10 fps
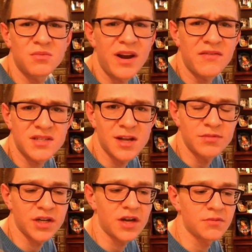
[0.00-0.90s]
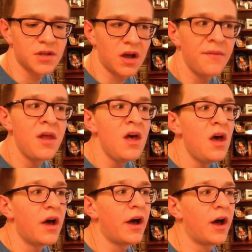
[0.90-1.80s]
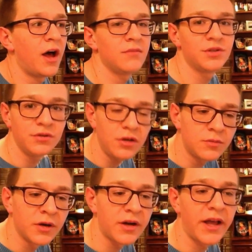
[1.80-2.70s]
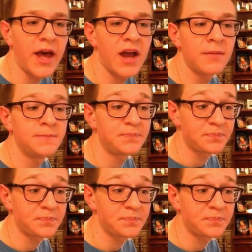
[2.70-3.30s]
whatever subject I was on, doing homework again.